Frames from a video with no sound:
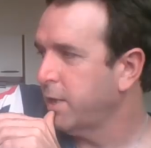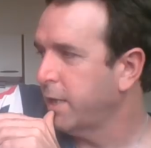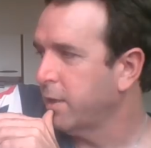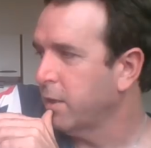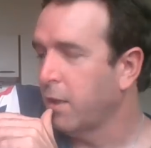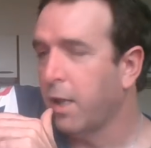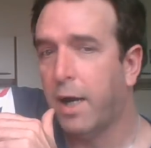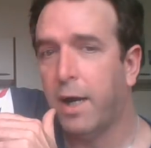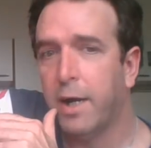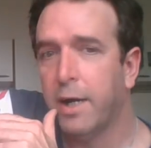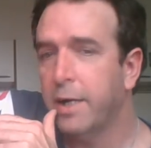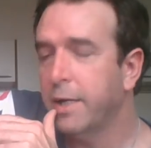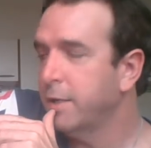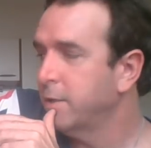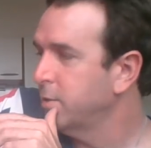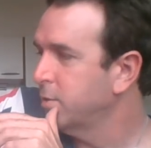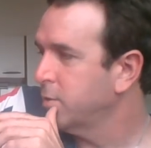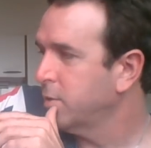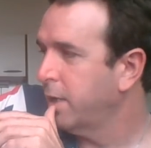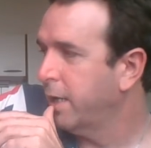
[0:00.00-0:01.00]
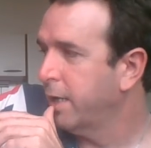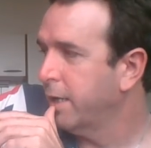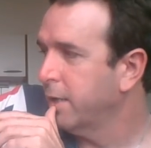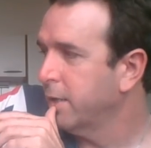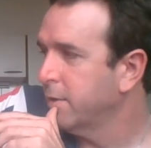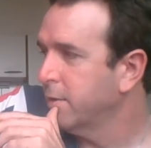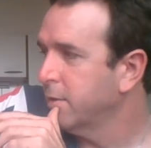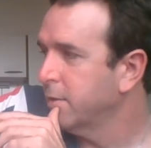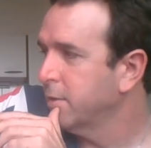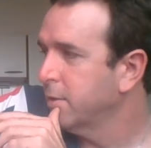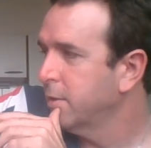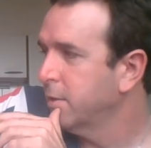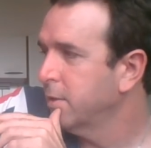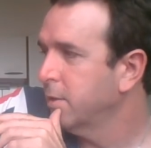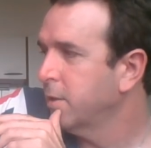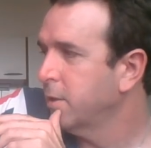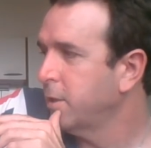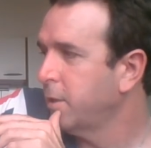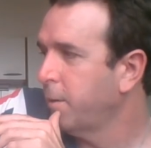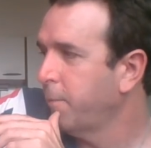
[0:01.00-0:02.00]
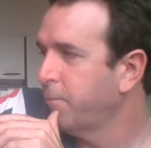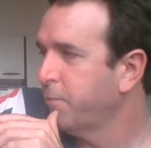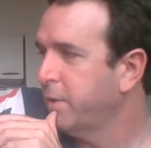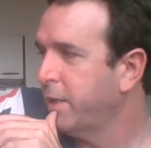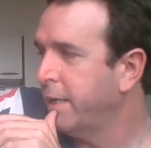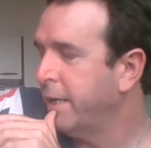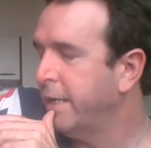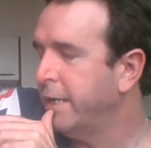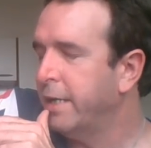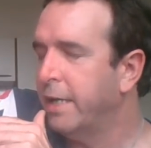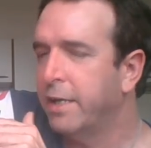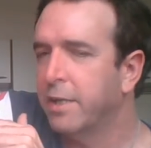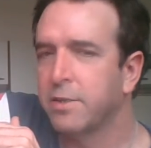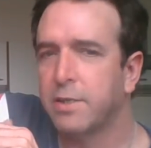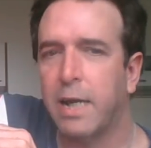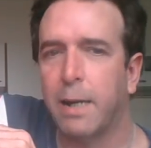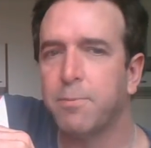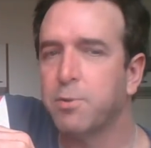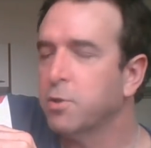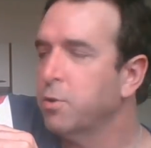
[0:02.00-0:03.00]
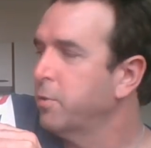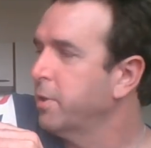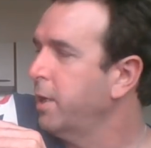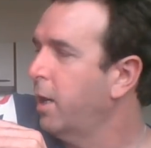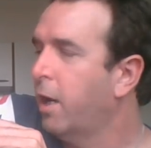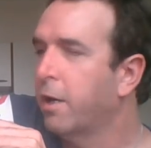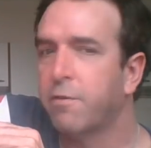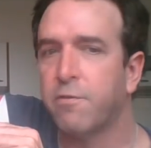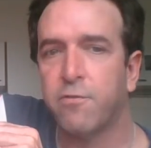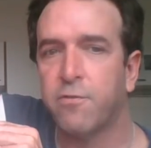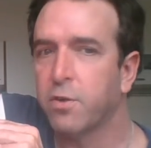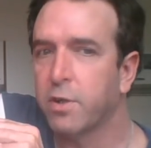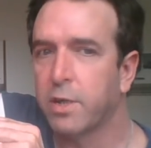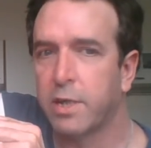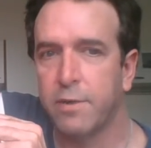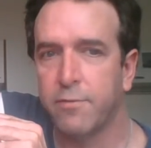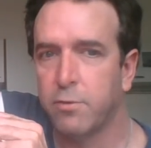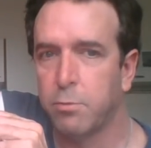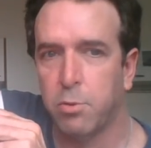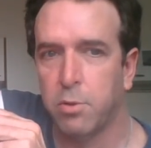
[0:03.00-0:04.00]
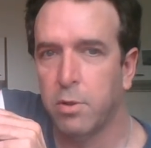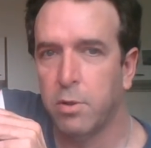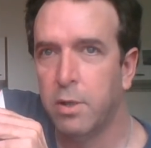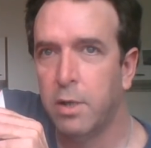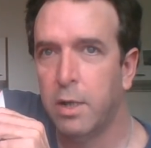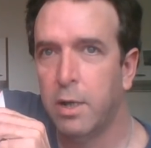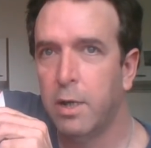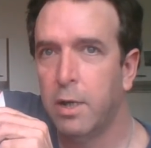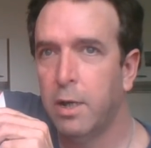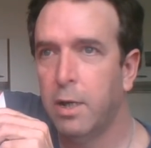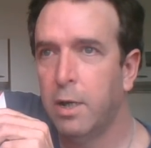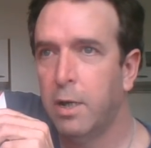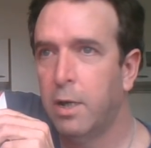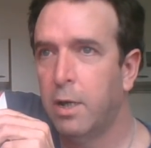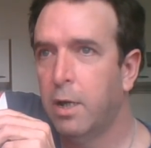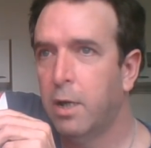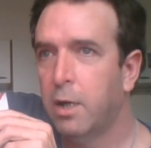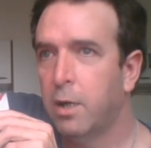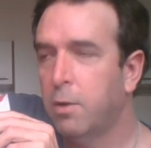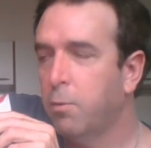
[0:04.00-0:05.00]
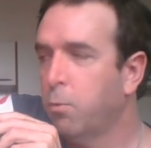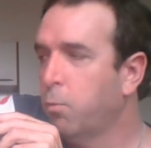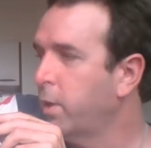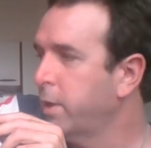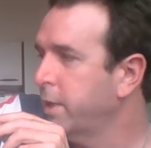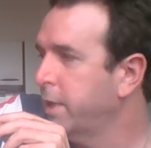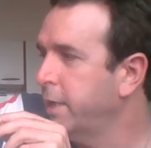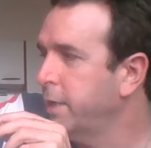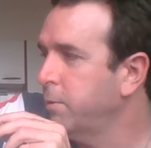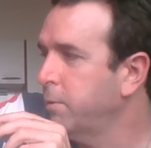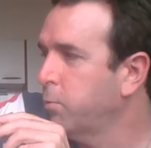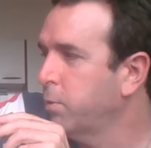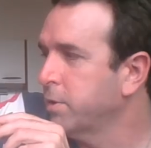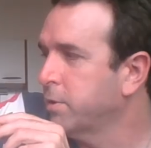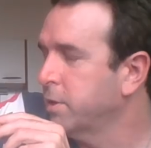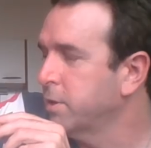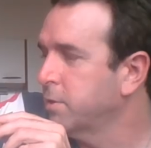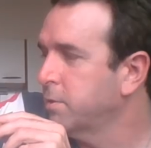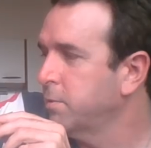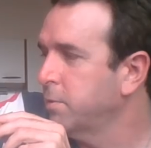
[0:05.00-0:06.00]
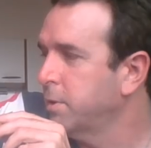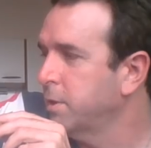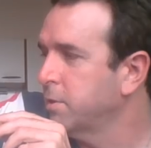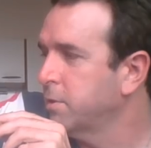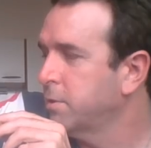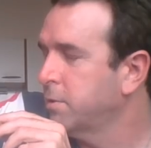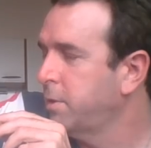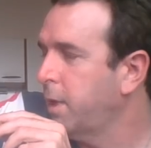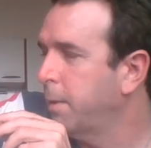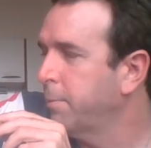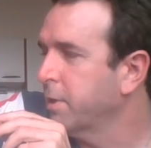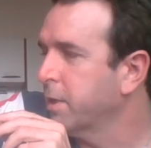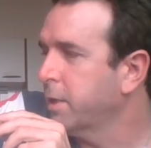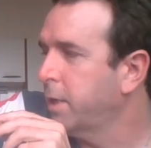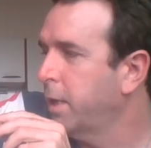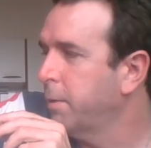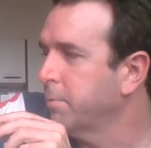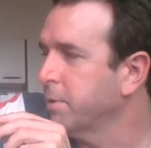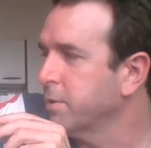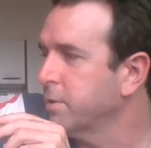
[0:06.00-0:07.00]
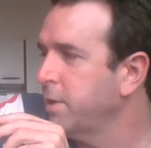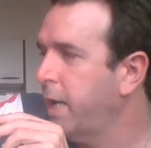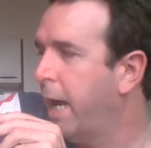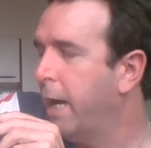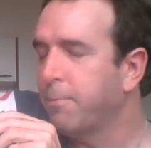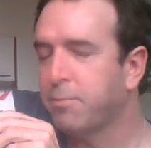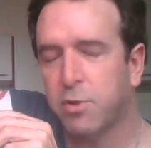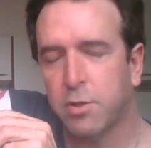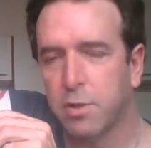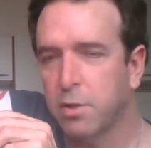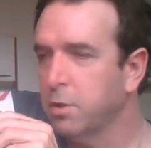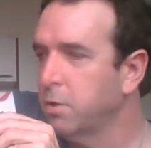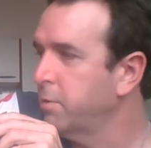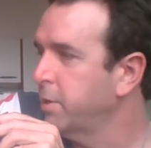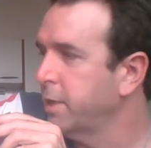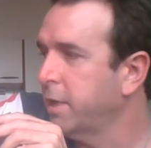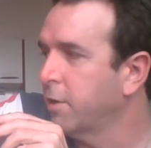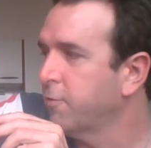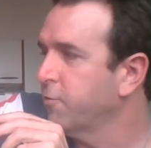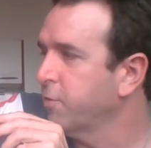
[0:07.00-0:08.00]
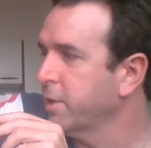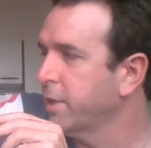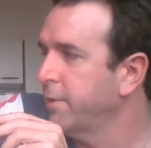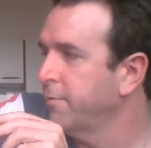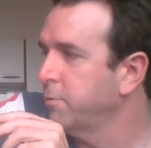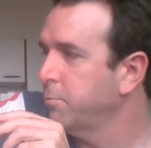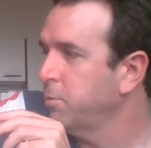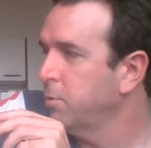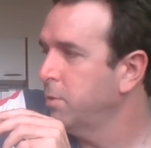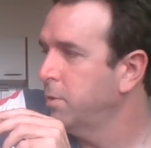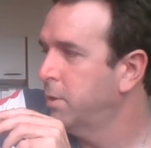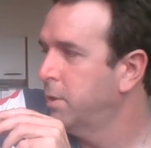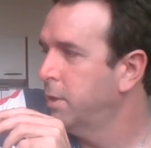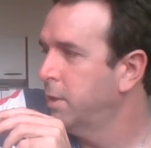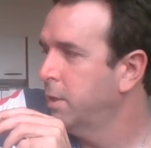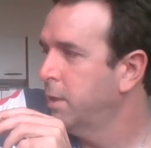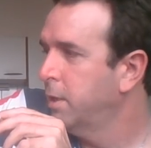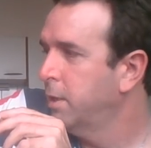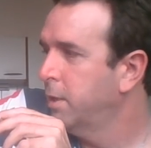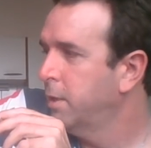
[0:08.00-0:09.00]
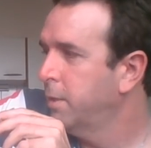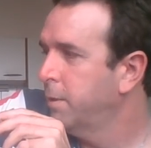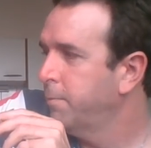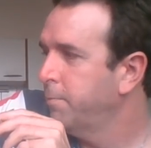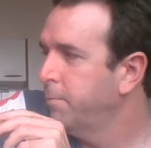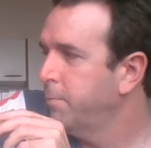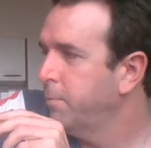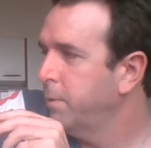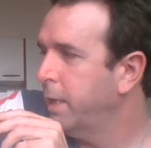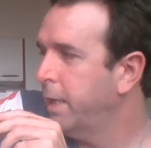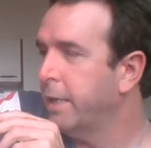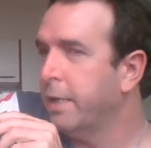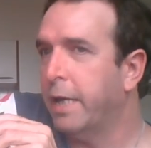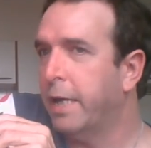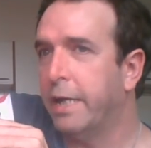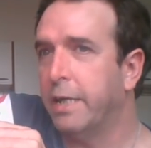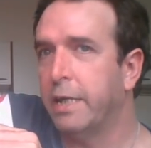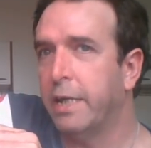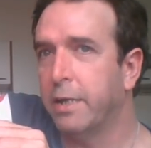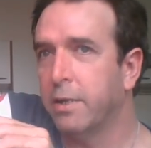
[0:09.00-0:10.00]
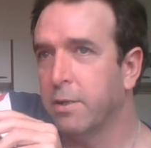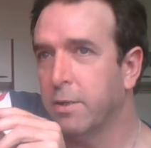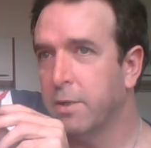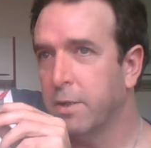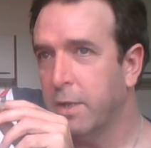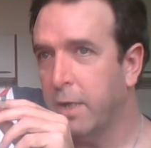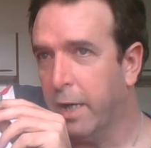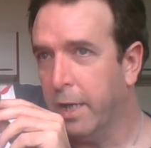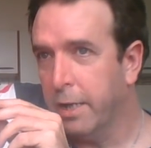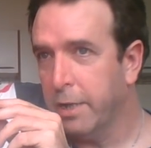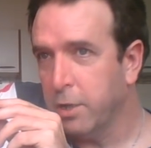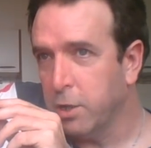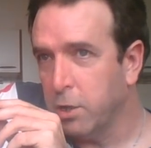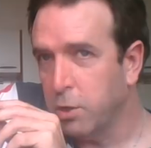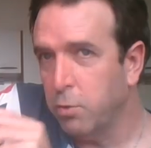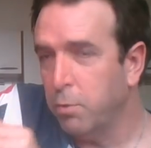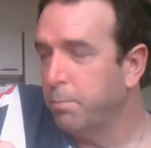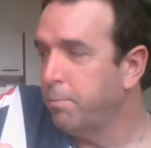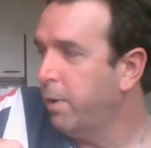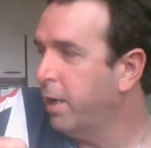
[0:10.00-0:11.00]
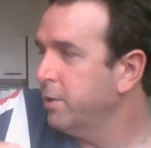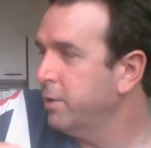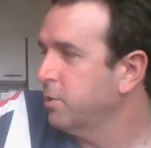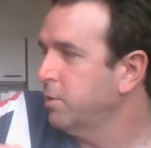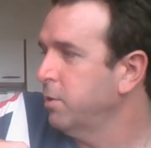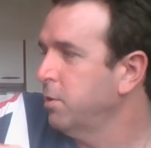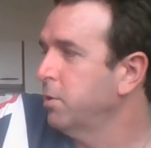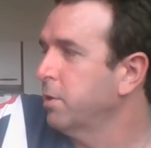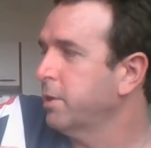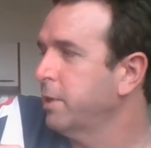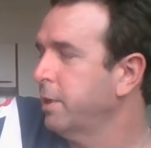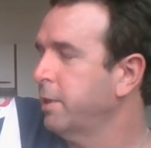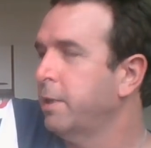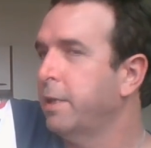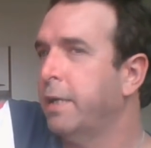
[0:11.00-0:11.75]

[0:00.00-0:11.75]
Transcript: and lies, and it is absolutely unforgivable what this Dominic Cummings, absolutely unforgivable. And then you must look